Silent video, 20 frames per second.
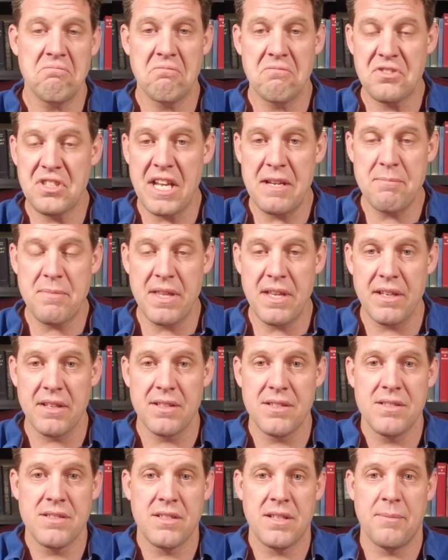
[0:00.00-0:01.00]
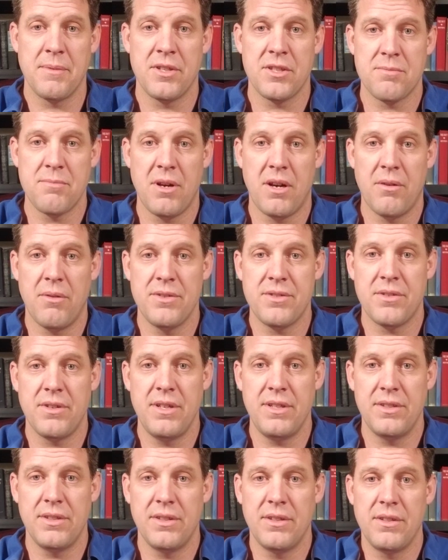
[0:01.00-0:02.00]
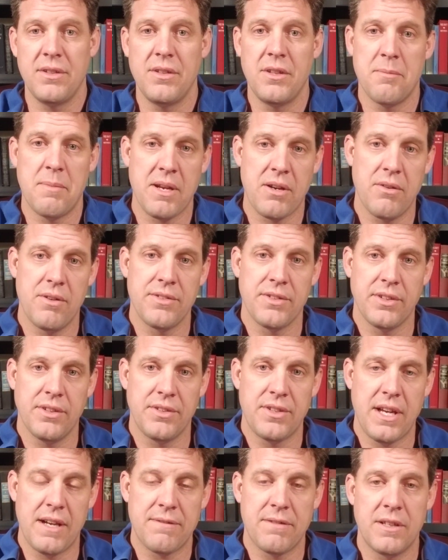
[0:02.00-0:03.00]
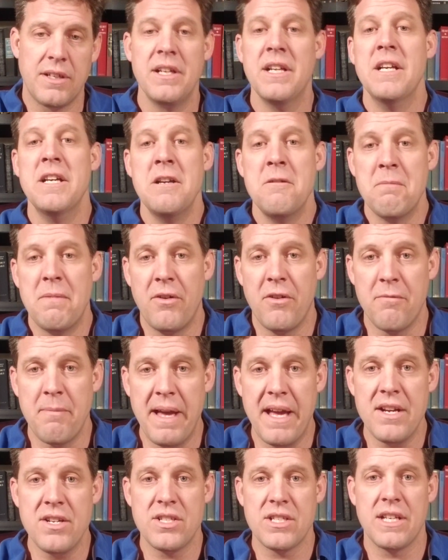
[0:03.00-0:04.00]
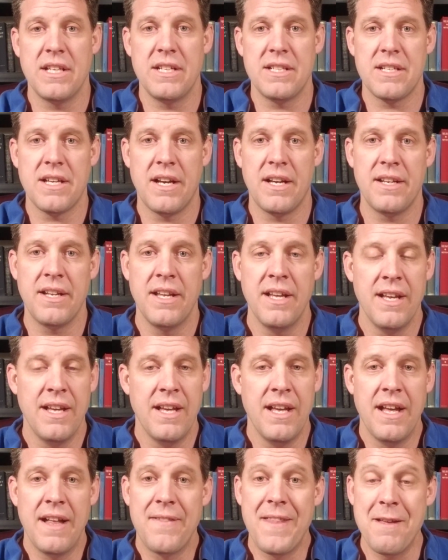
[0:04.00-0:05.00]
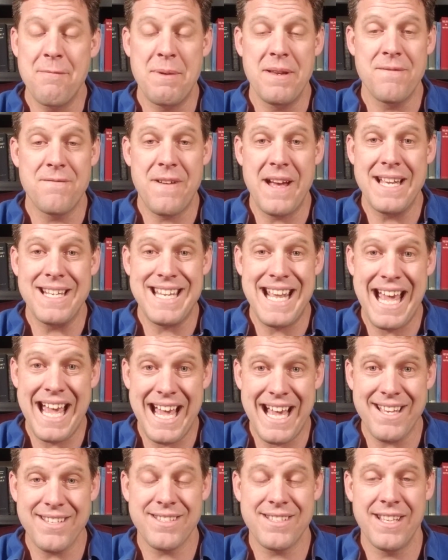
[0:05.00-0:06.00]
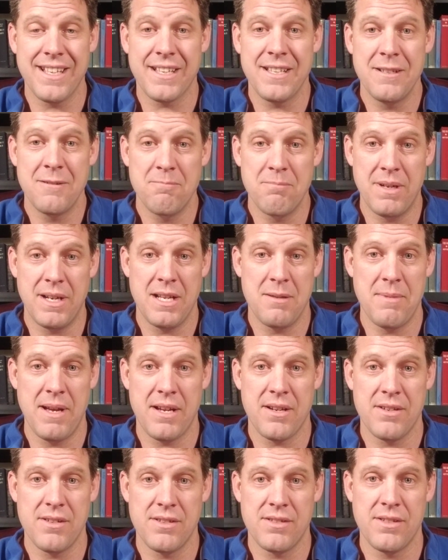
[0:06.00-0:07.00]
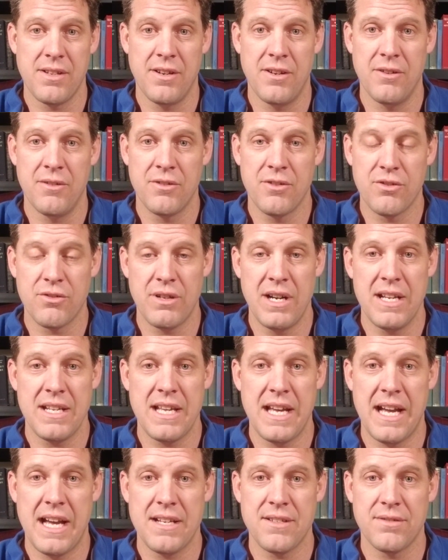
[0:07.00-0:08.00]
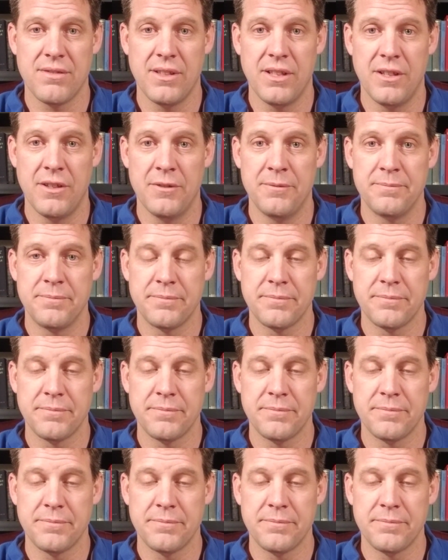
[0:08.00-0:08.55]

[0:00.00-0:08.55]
same thing. Some of the smaller ones are easy to do, the bigger ones a little tougher, but we've managed to get it done. They've been fantastic money makers though, great cash flow,